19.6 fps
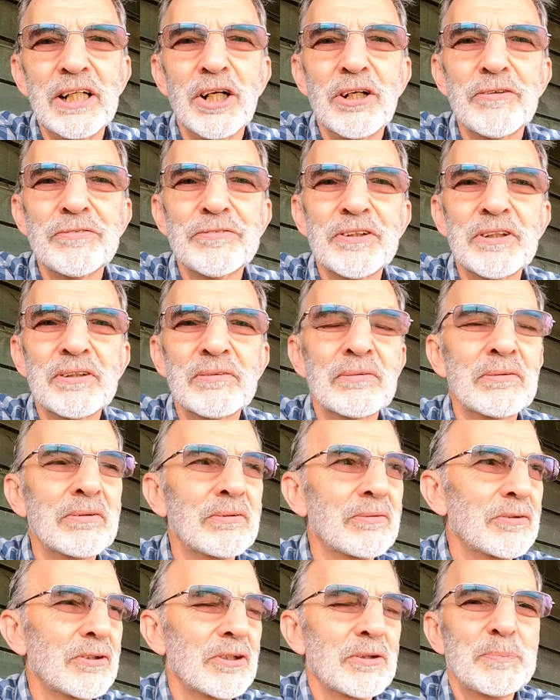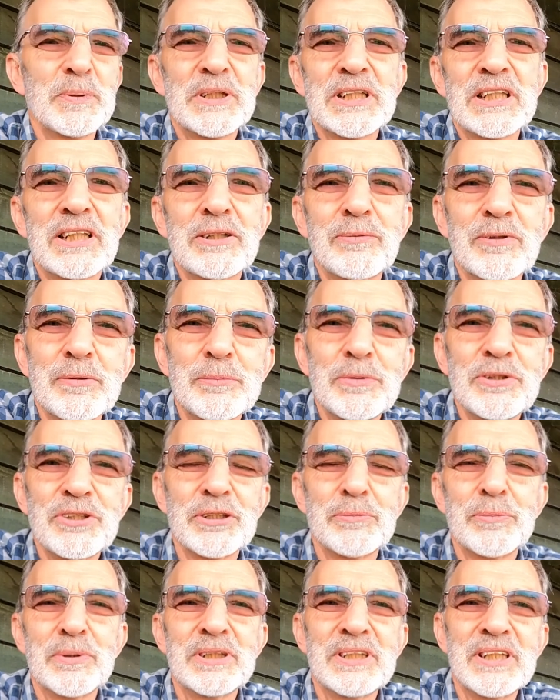often, particularly when I'm
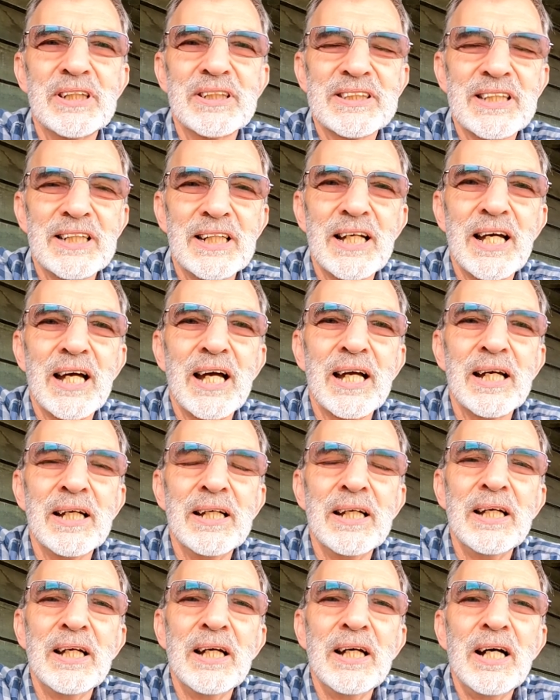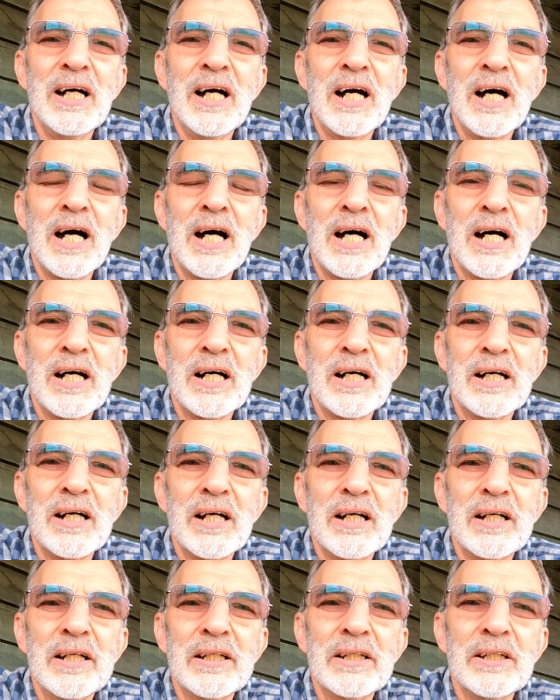using my DSLR,
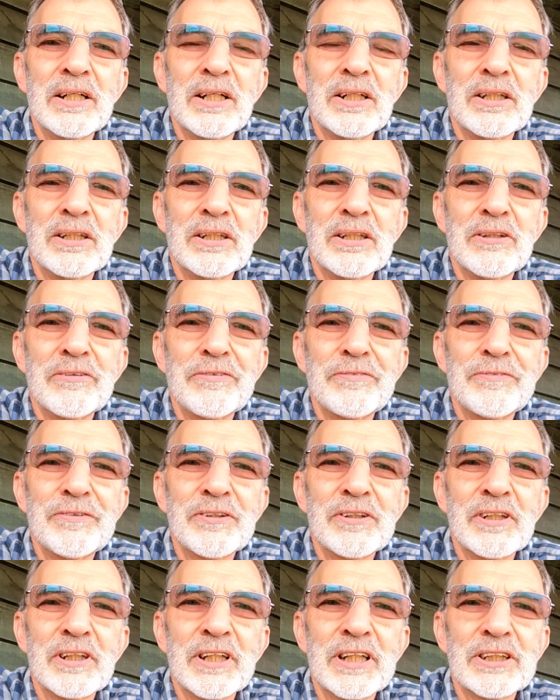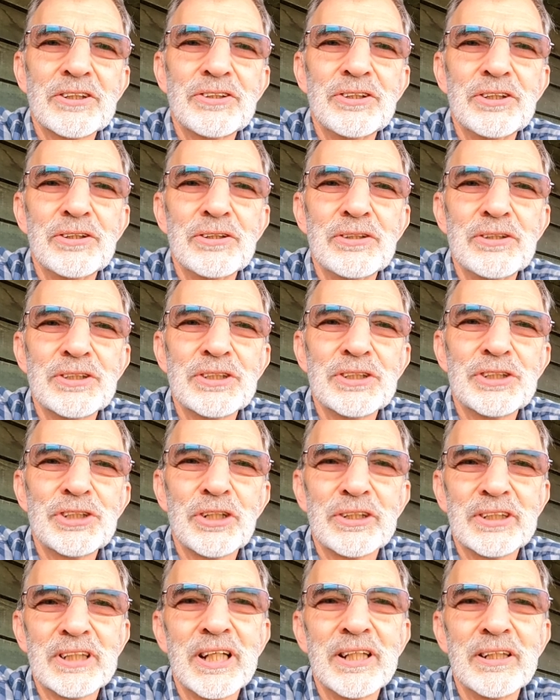I often like to use a
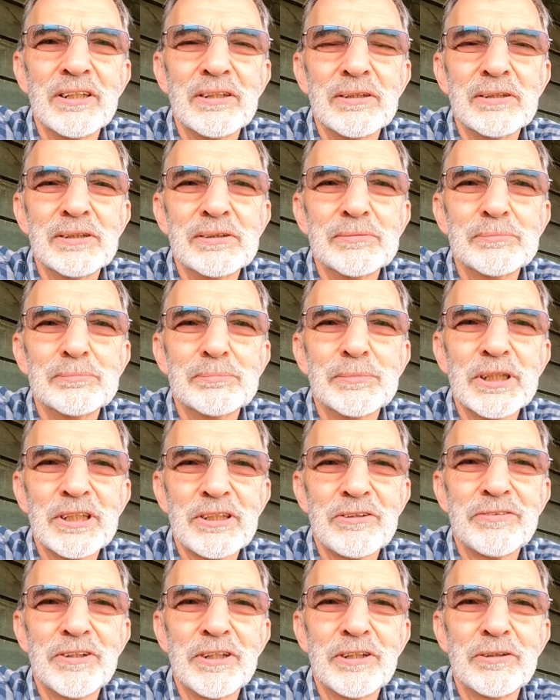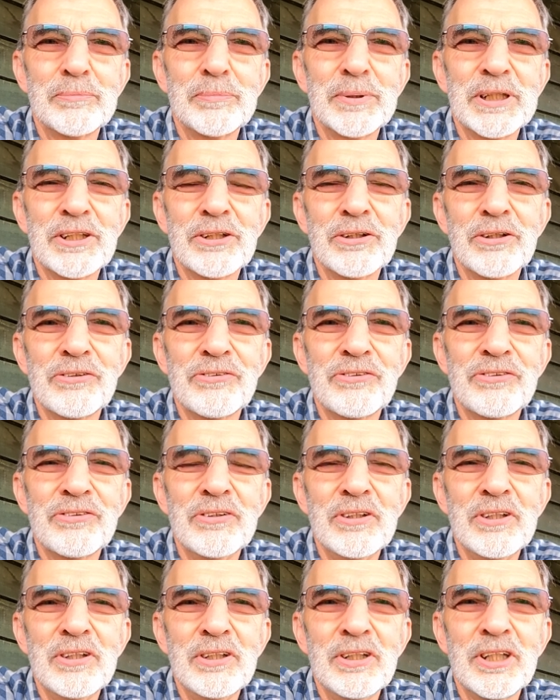shotgun microphone because
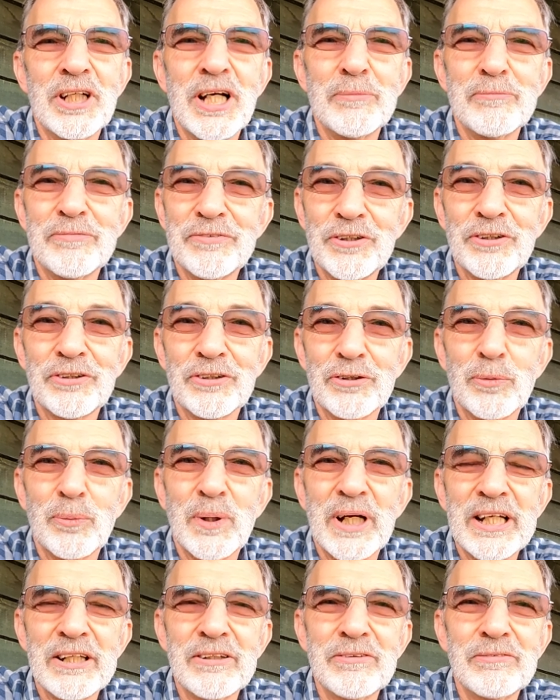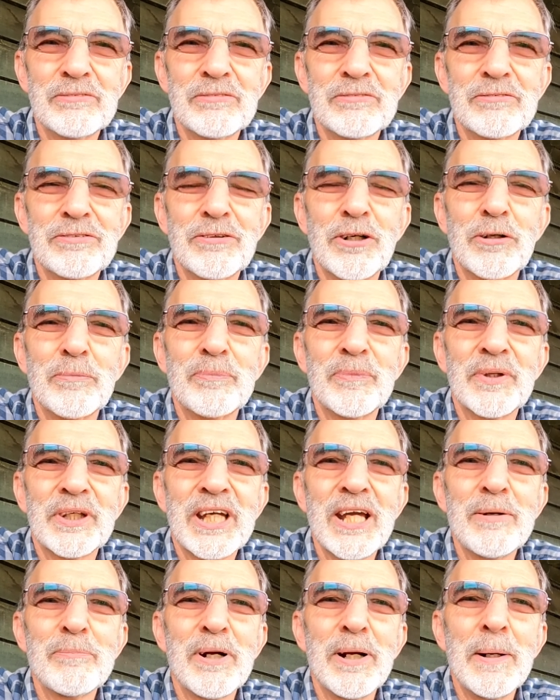I'm further away from the
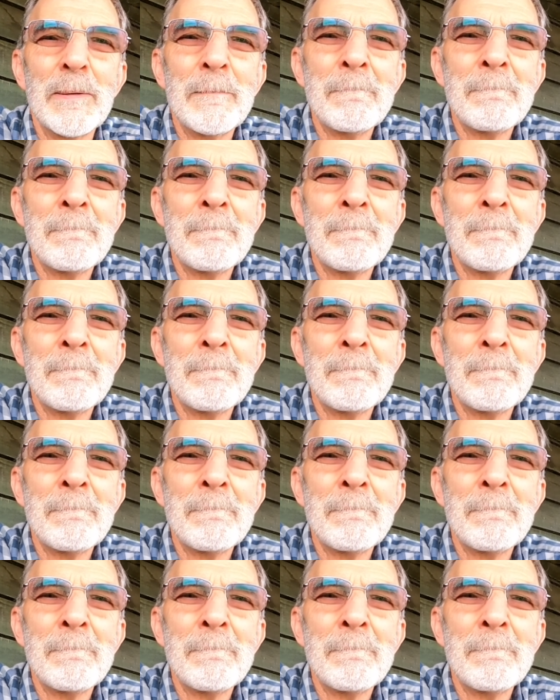camera.